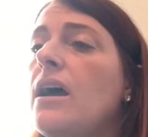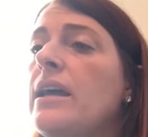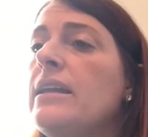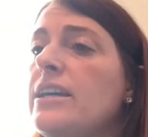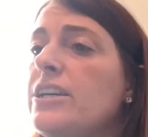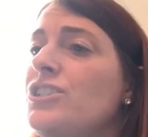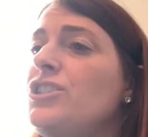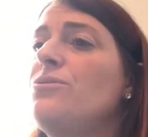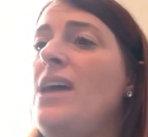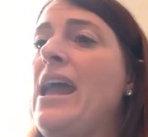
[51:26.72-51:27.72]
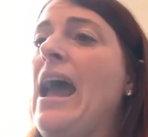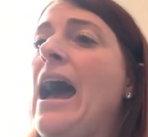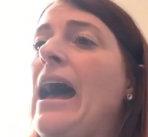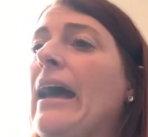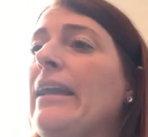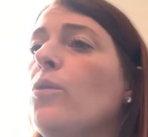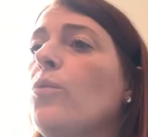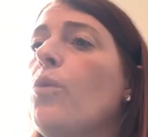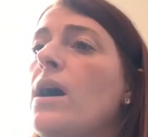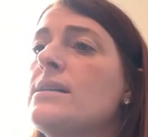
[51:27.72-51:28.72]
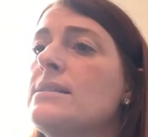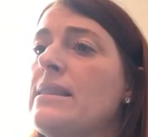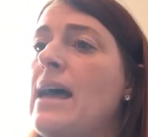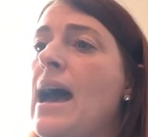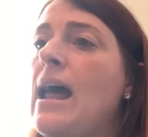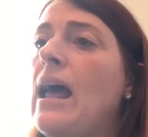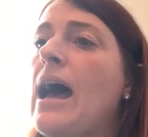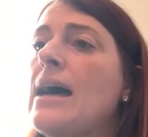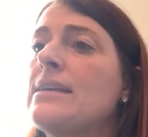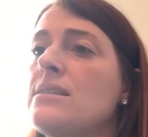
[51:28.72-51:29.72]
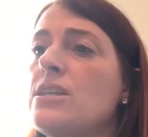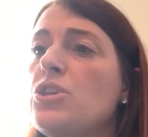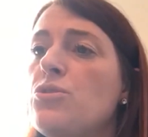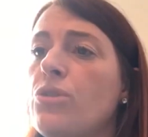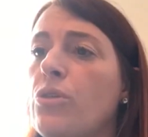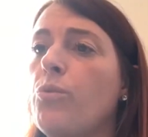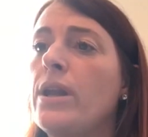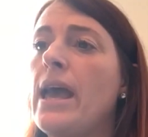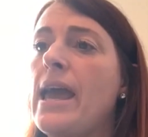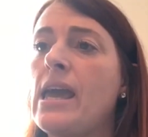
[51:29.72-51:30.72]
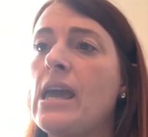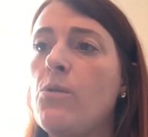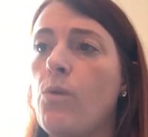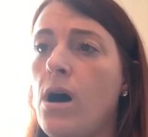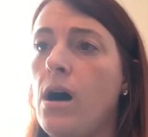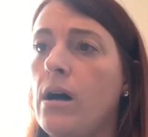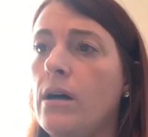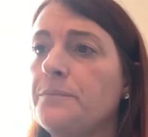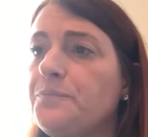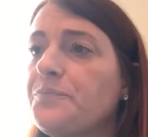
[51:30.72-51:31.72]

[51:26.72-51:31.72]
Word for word: an issue they had was that as the youth would AWOL,